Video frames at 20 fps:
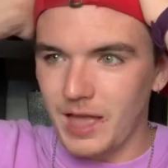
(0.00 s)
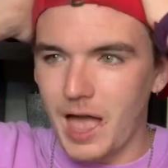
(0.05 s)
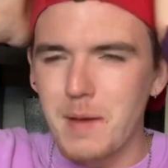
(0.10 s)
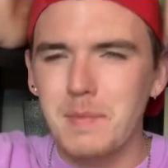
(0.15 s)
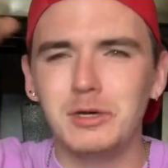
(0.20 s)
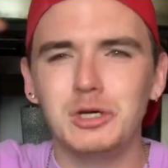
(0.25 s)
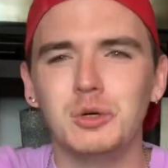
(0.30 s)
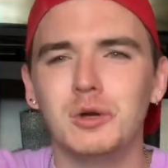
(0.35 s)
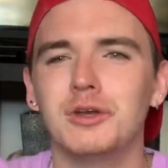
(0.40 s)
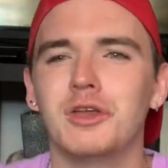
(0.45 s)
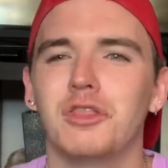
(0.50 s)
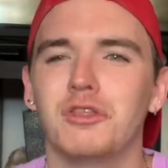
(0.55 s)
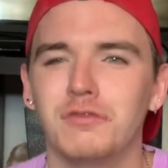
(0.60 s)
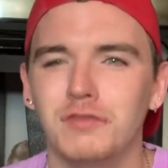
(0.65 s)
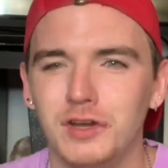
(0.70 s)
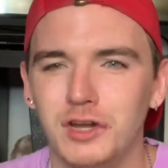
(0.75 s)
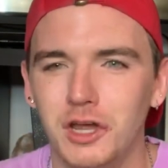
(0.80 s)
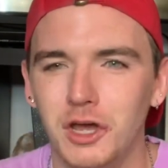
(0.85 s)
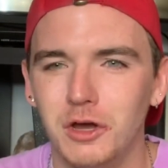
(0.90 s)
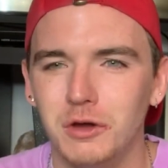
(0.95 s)
I'm gonna do another
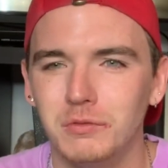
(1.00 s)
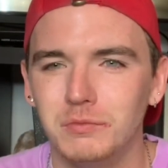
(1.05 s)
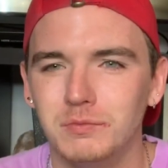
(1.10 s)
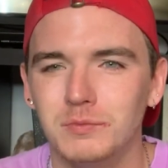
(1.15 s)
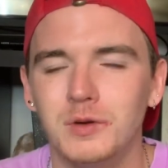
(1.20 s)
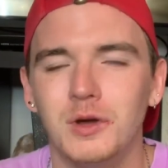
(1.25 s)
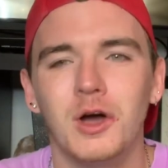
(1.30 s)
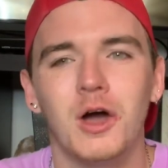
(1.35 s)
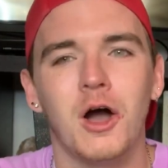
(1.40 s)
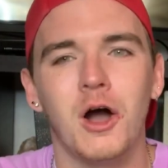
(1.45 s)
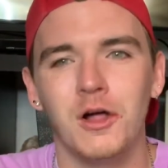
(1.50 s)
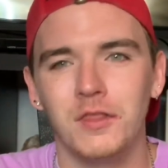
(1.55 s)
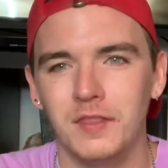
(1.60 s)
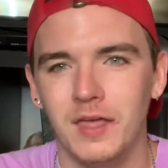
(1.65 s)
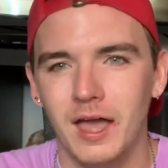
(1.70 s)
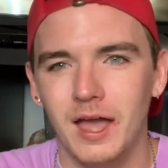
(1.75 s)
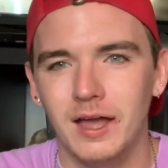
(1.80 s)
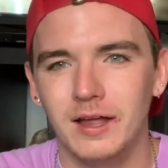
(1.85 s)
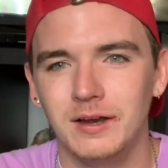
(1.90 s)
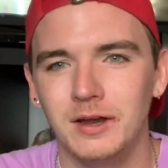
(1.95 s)
video on
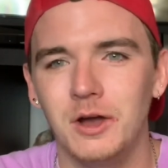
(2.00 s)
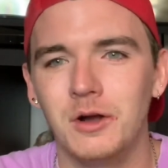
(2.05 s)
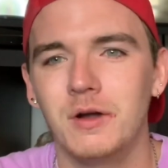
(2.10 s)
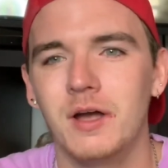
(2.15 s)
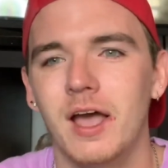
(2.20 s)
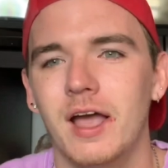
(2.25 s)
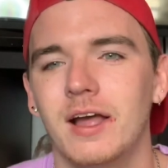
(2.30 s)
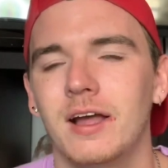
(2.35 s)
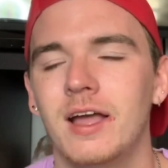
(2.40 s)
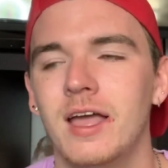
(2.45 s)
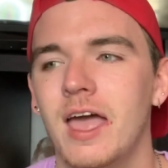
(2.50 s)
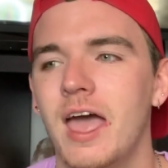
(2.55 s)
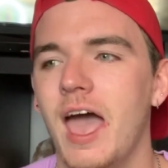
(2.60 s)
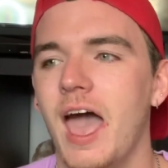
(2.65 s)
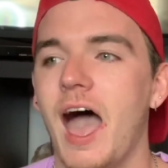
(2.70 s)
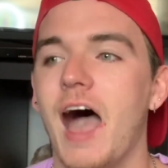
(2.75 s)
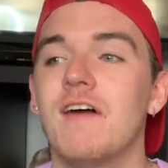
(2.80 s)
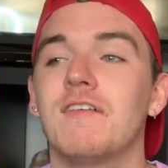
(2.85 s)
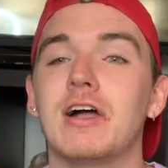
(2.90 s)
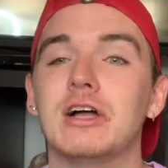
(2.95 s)
that, okay?
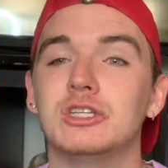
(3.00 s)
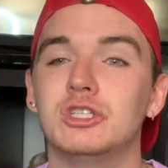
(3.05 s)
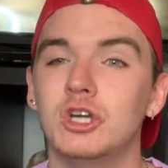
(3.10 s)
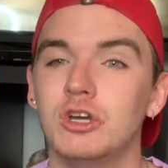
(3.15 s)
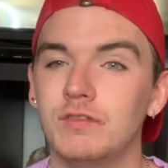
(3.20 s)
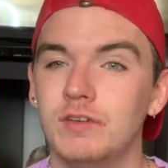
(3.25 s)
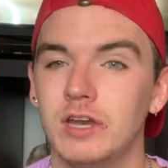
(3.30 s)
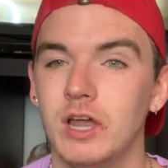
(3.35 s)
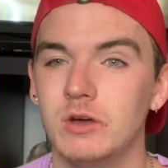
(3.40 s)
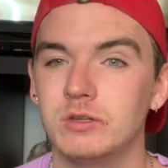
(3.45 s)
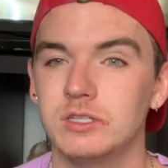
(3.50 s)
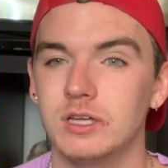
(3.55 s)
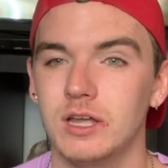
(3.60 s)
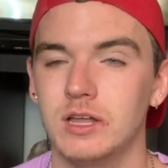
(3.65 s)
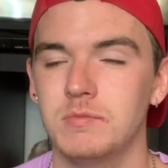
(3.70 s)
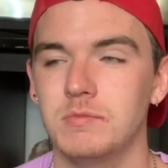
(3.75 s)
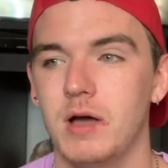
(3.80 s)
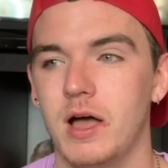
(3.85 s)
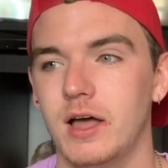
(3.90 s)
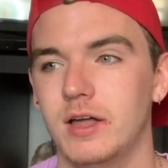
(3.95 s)
I've got 2 videos
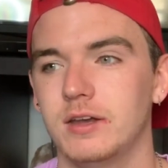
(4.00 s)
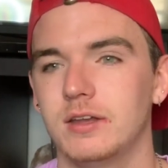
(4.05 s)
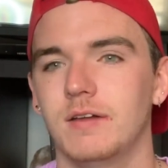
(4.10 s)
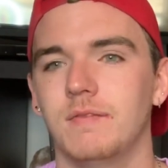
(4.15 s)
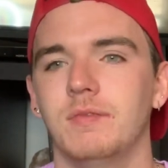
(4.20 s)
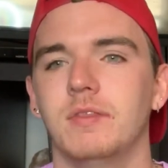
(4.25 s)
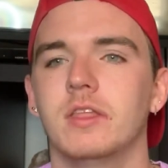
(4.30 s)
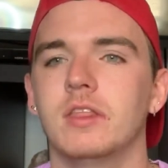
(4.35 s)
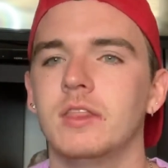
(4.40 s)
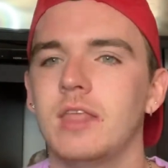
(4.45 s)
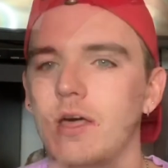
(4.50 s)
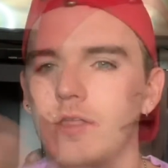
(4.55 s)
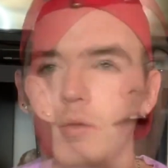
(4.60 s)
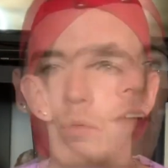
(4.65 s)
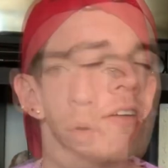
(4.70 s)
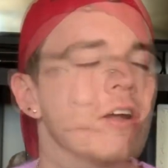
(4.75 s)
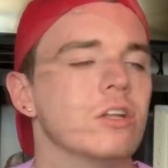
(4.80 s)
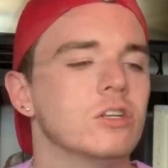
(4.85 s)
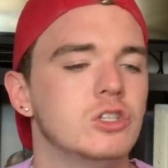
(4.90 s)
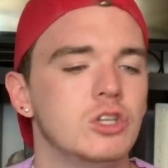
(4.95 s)
in mind. Now
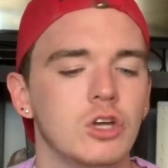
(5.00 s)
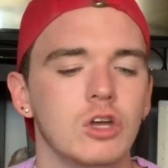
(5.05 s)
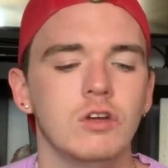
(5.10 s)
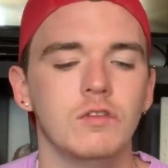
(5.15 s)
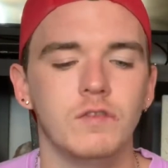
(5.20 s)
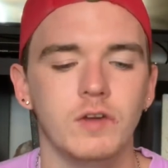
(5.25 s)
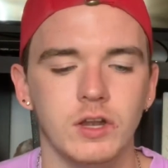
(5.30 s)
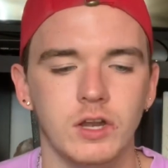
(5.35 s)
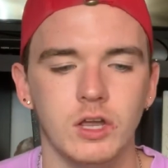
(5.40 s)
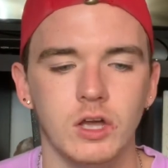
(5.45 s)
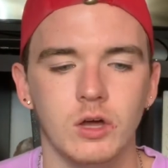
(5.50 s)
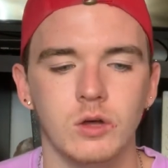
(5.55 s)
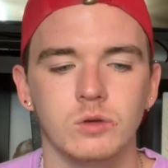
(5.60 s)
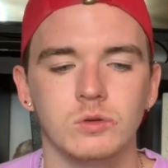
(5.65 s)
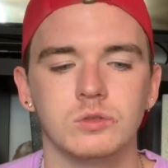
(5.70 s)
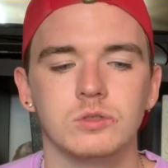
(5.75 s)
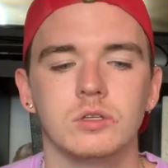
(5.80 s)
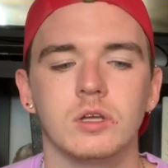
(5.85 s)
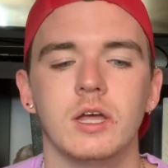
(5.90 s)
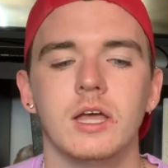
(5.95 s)
that I've got 2
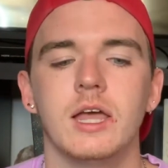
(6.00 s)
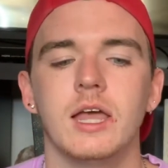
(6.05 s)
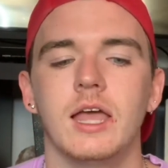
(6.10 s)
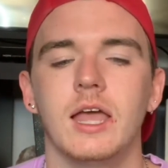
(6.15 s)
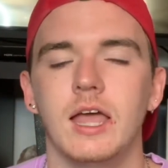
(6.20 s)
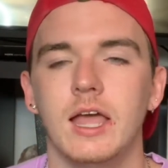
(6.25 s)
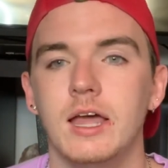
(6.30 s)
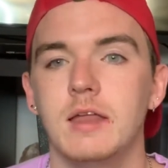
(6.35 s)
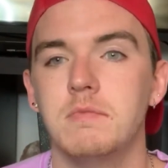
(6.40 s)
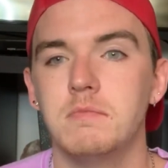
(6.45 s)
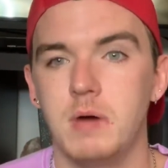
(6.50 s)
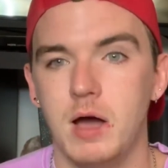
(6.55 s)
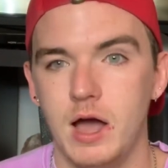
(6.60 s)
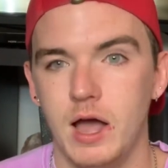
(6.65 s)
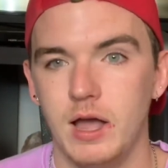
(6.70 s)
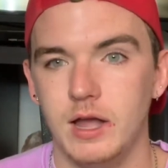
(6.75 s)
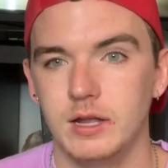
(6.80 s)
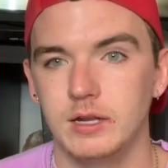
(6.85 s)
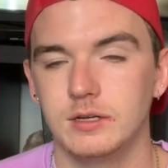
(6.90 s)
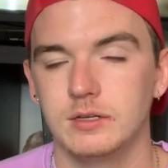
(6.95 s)
videos in
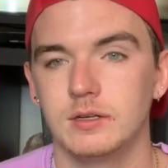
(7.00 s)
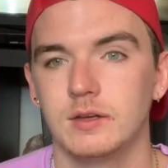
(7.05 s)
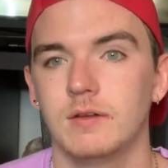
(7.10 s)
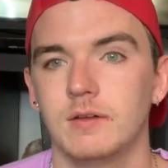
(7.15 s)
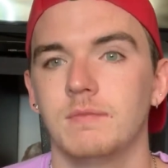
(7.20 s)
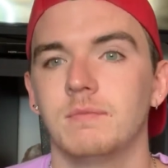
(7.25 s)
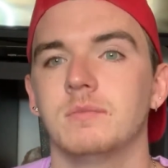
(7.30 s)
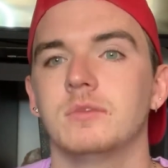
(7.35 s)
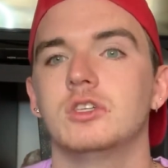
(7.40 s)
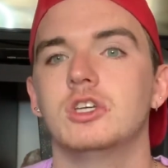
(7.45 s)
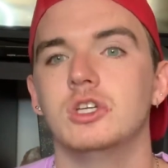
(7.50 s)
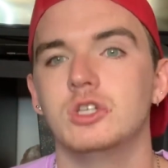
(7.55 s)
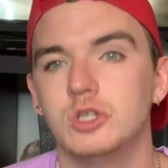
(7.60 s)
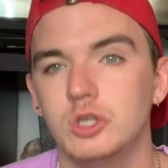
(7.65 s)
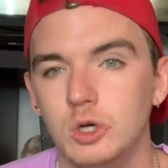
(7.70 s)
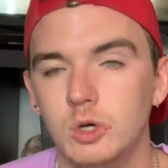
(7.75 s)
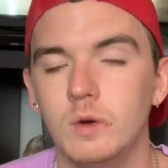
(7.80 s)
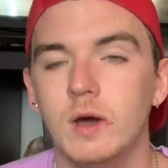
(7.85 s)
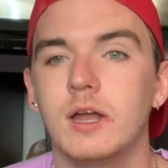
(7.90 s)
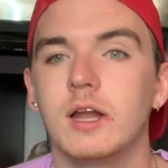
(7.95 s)
mind to
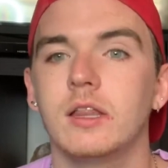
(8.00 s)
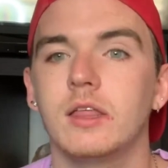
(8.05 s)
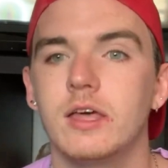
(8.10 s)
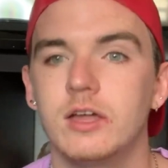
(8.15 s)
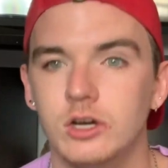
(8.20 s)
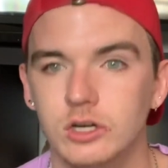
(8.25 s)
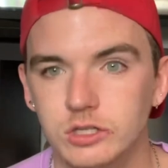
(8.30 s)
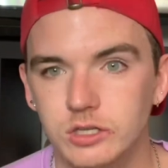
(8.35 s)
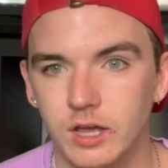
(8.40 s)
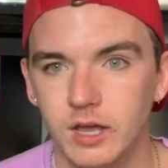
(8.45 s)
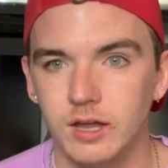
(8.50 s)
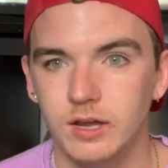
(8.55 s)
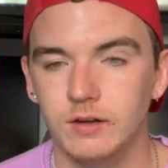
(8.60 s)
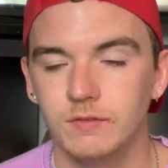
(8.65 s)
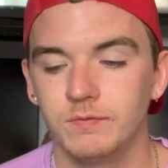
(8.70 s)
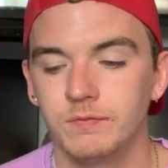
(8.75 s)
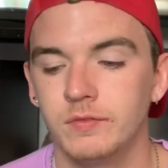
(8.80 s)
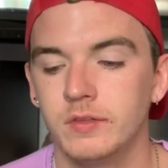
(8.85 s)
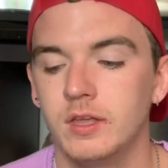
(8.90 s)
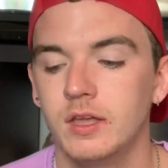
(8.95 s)
do at a later date.